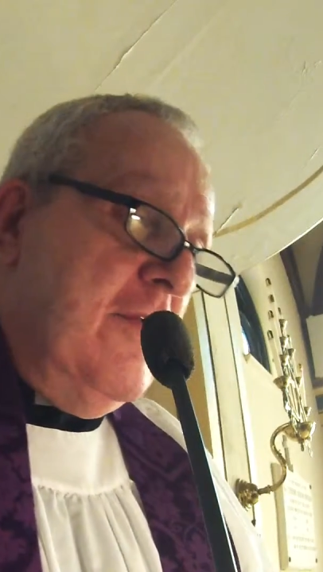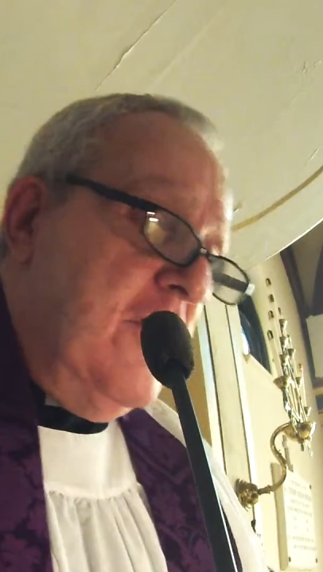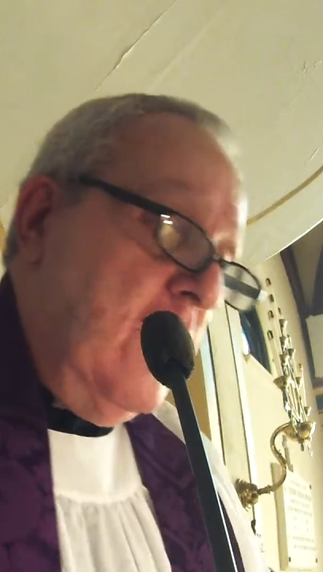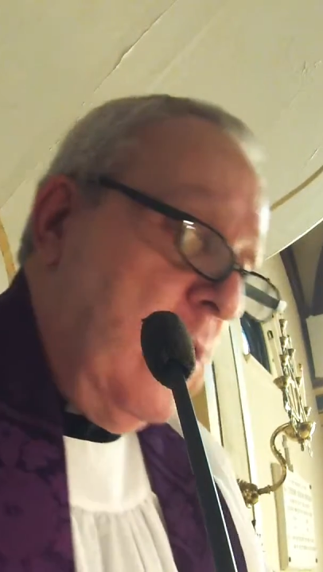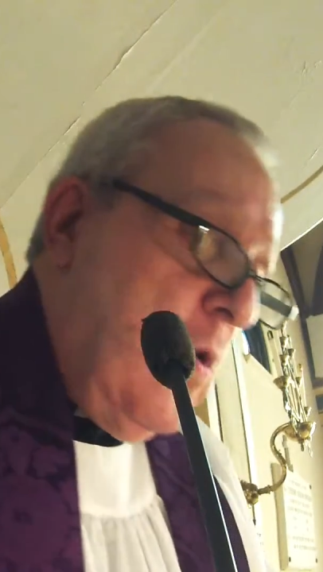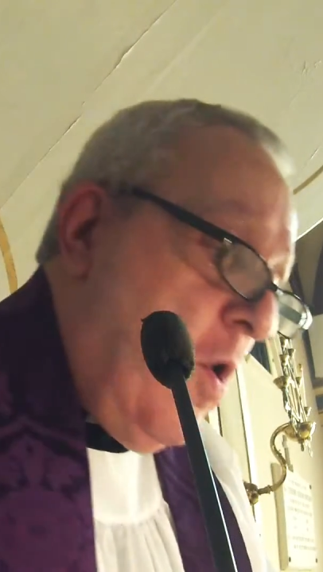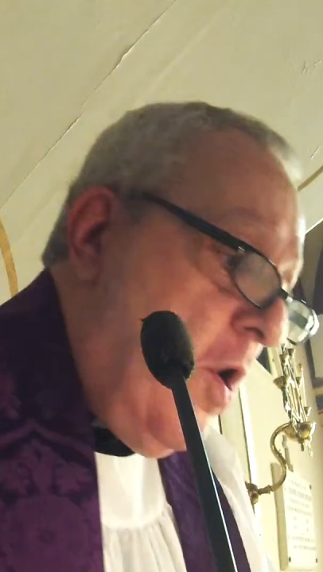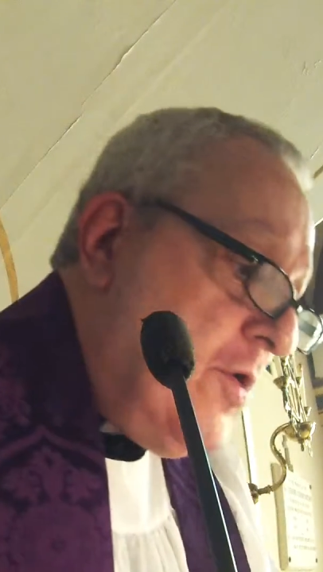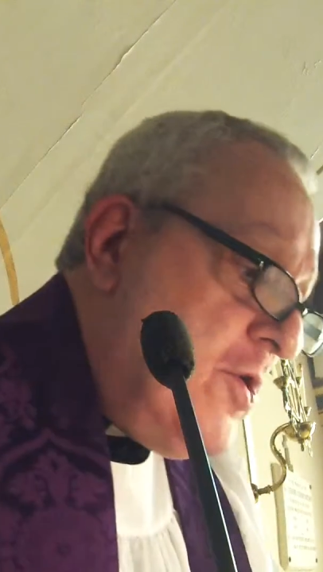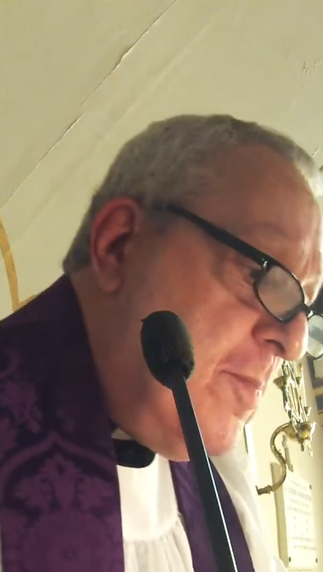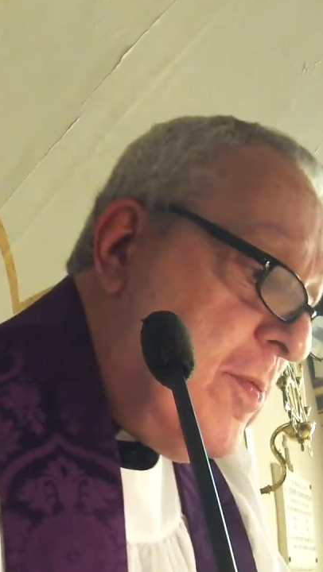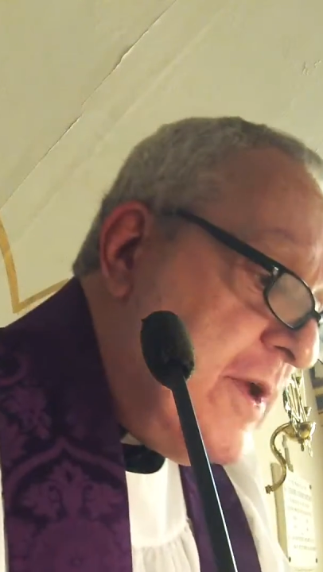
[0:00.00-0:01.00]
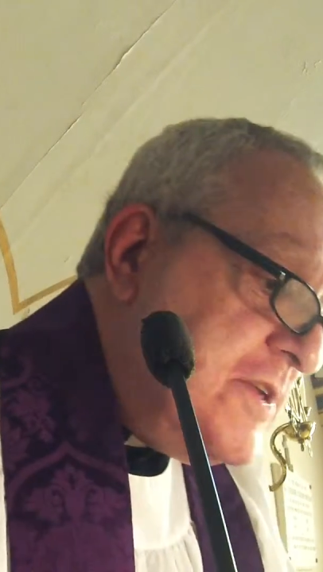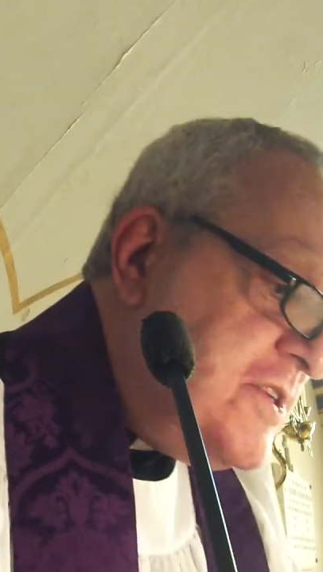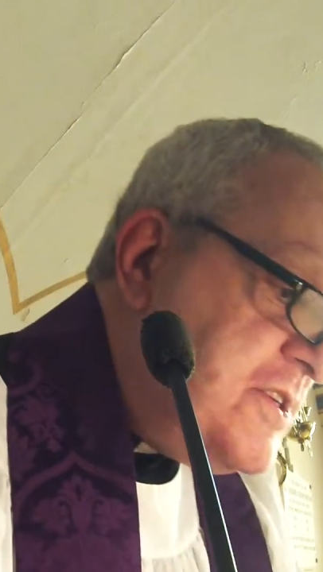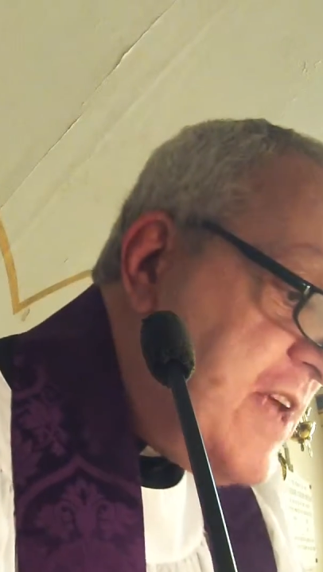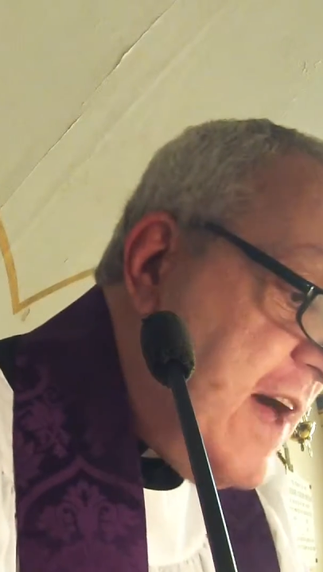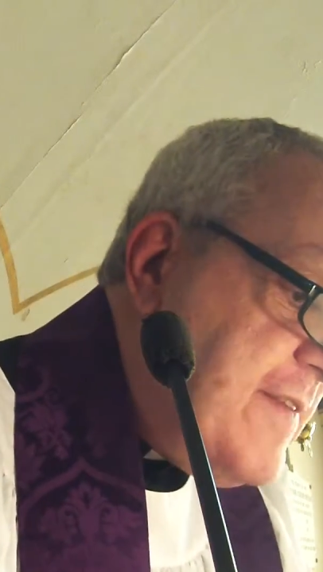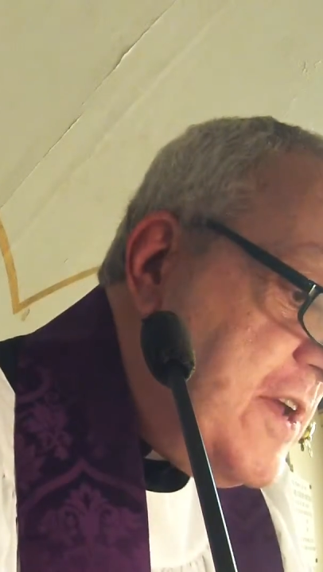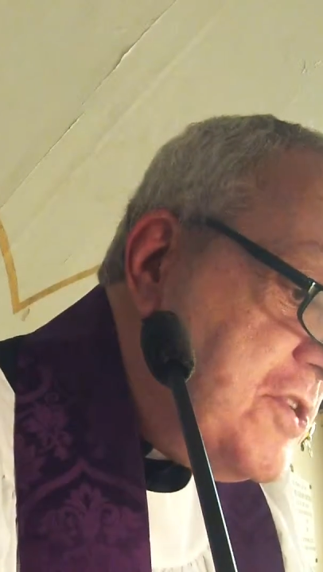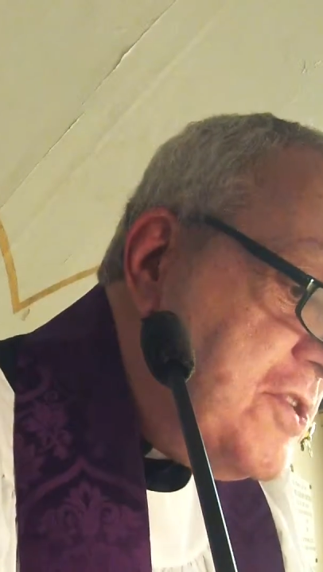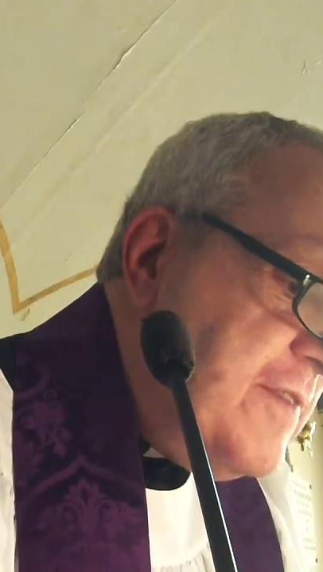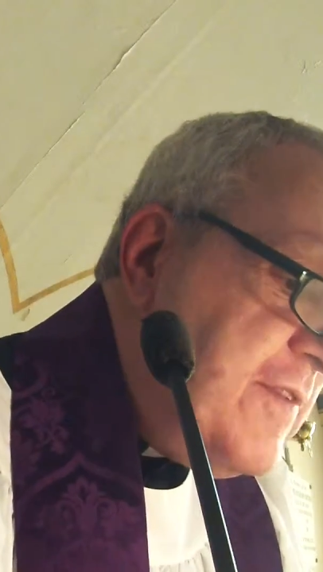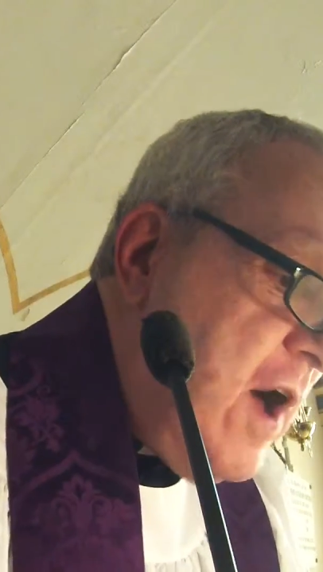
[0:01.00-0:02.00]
The Lord who brings the salvation of